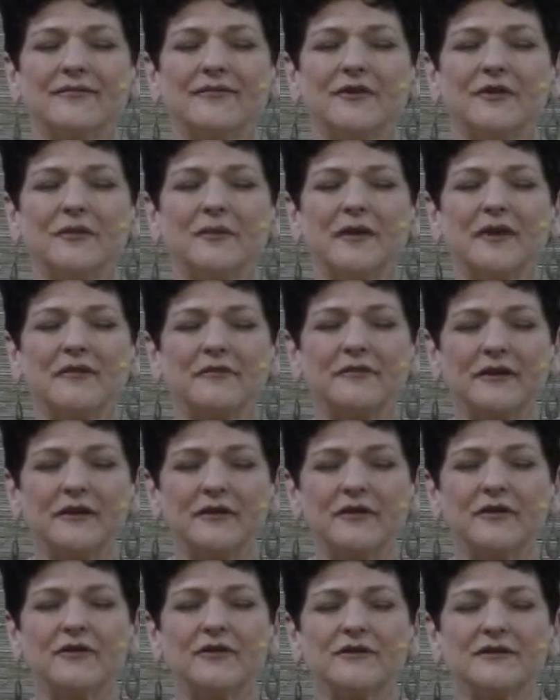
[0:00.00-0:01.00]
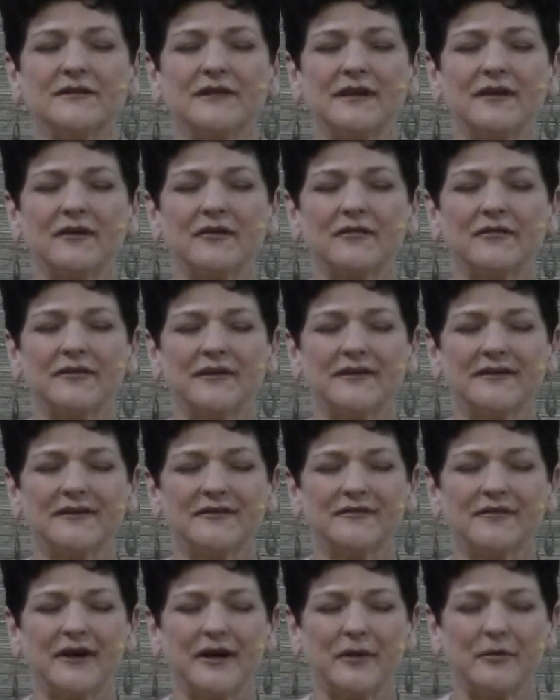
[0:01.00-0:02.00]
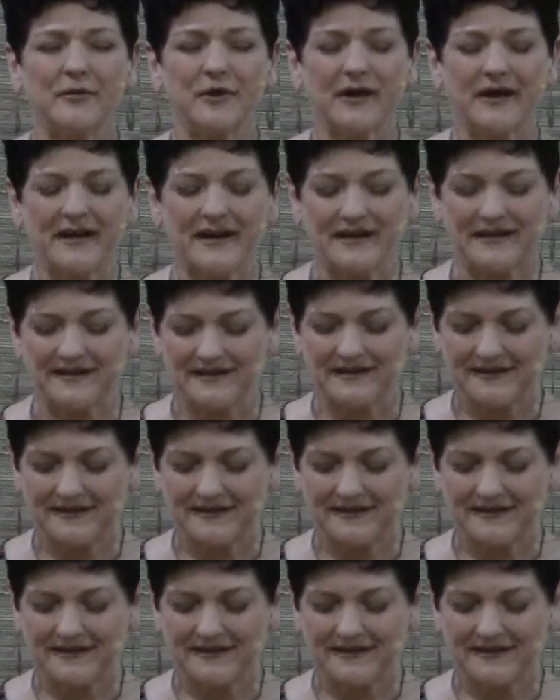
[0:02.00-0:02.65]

You may feel yourself vibrating.